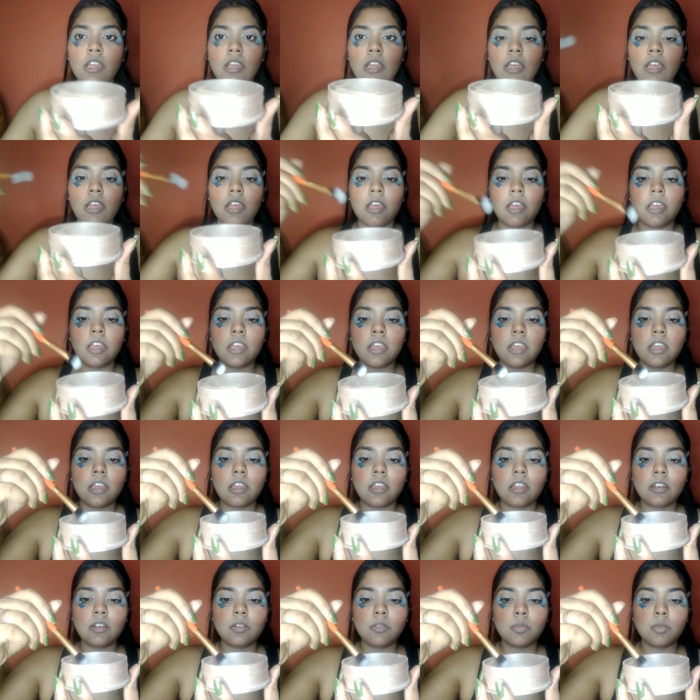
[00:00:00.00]

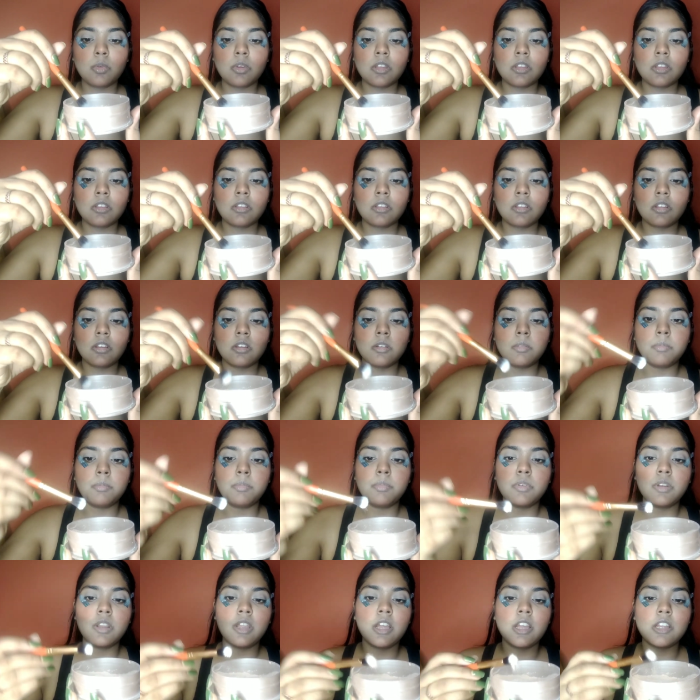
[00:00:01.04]
And with a
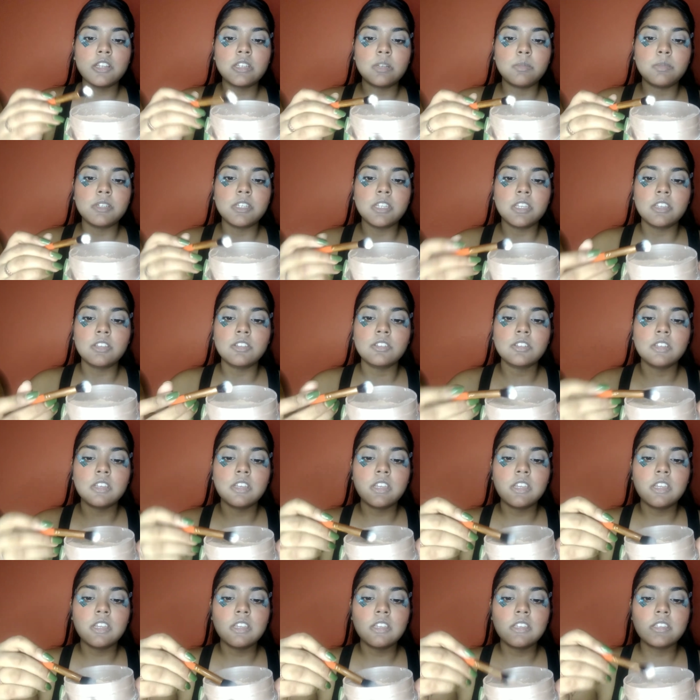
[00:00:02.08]
brush, I'll be taking
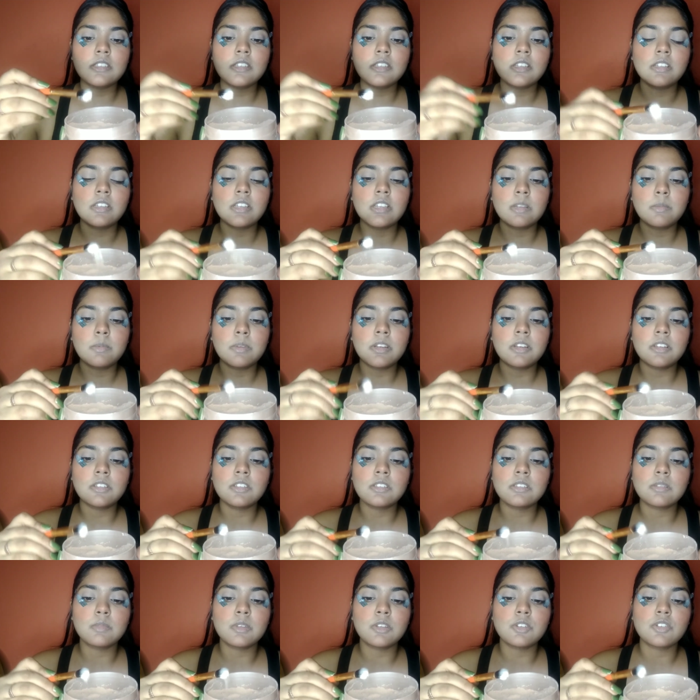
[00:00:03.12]
just a little bit and
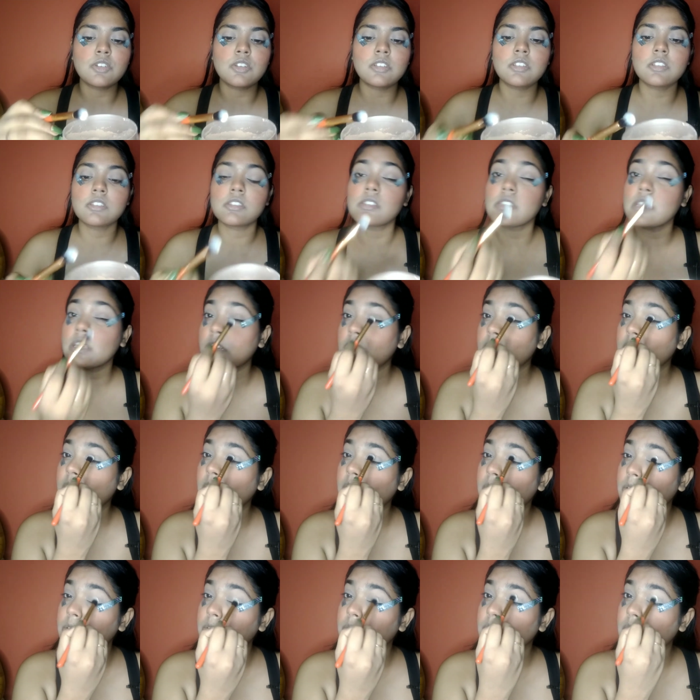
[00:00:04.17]
just make sure I just set it
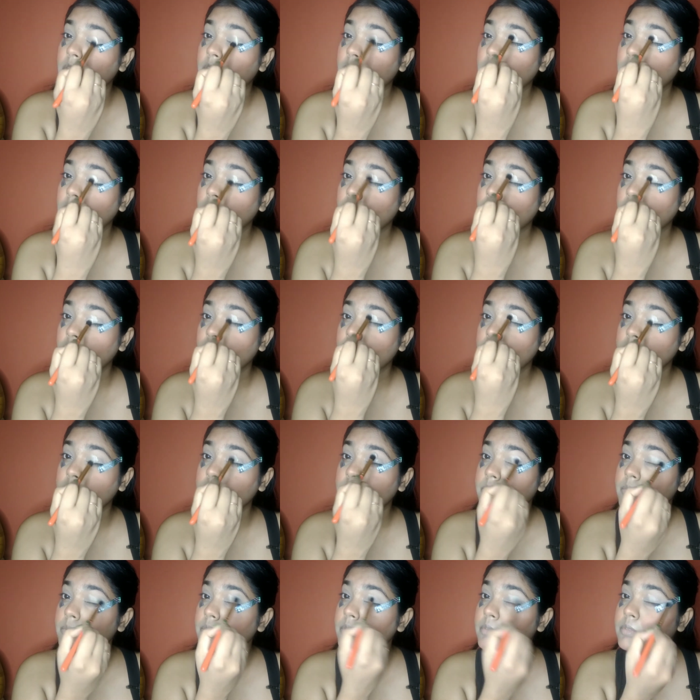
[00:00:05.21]
down really good.
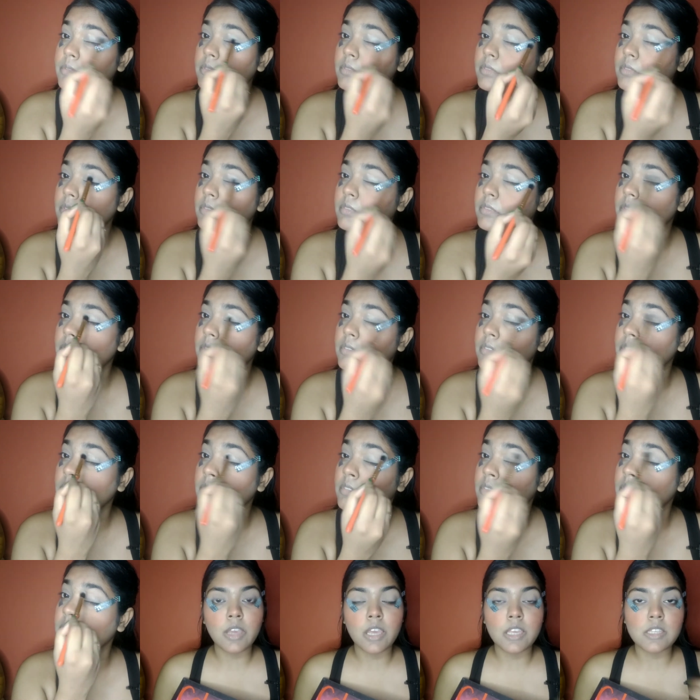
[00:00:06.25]

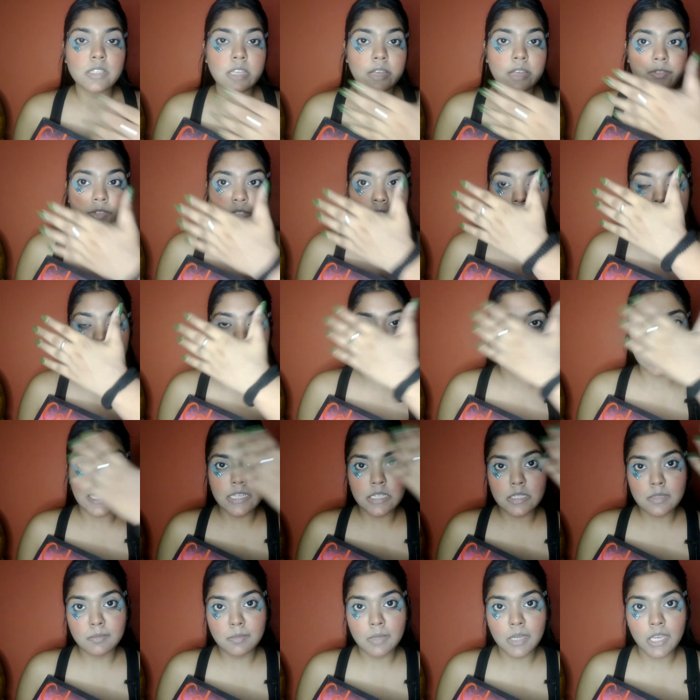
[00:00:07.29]
Okay, so I've
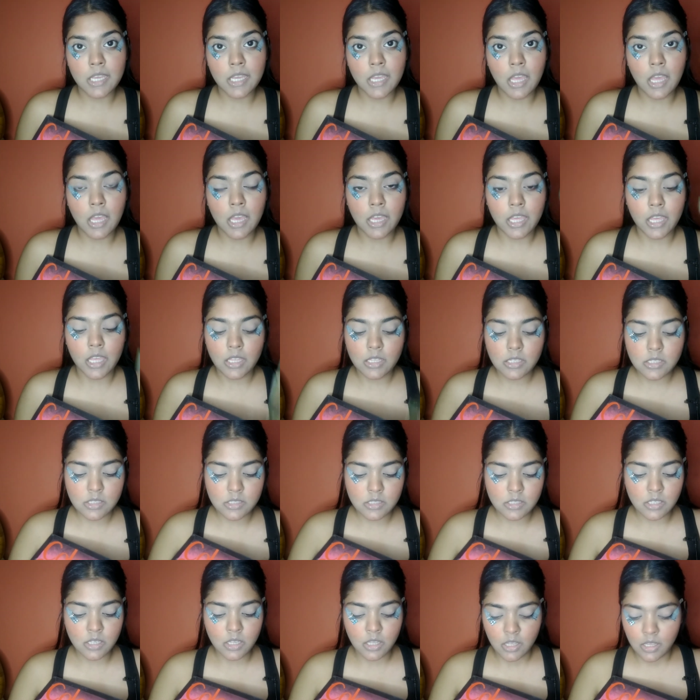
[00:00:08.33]
set my
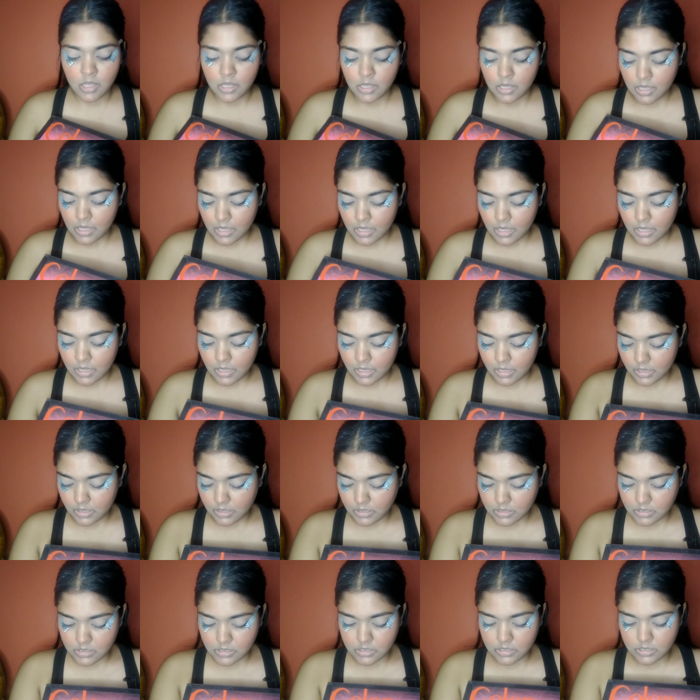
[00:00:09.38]
eyes,
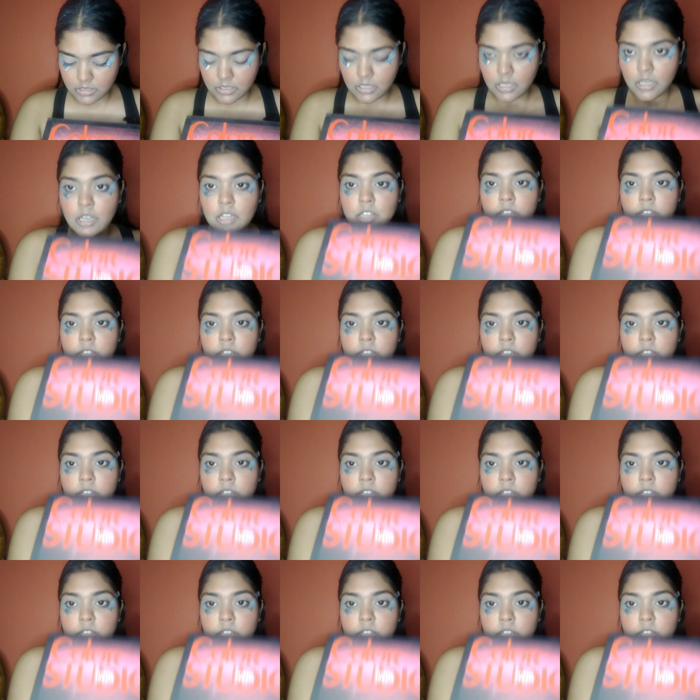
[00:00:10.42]
and here